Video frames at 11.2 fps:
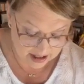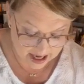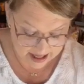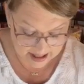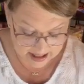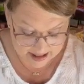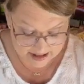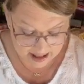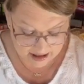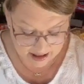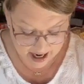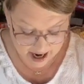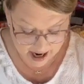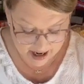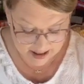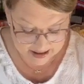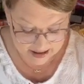ladies and
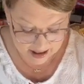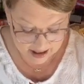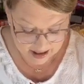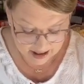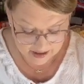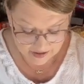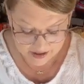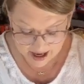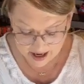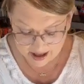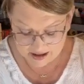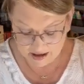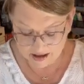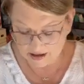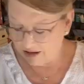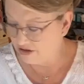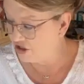guys that
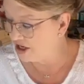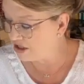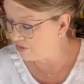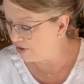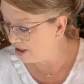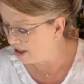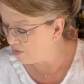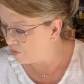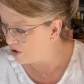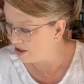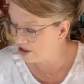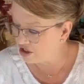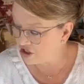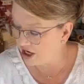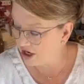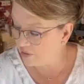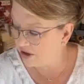just really want to
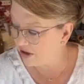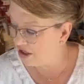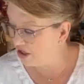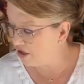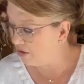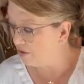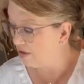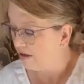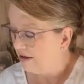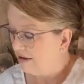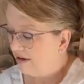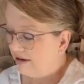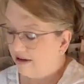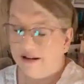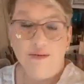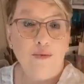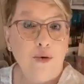share with you
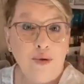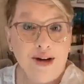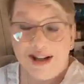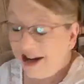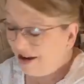what we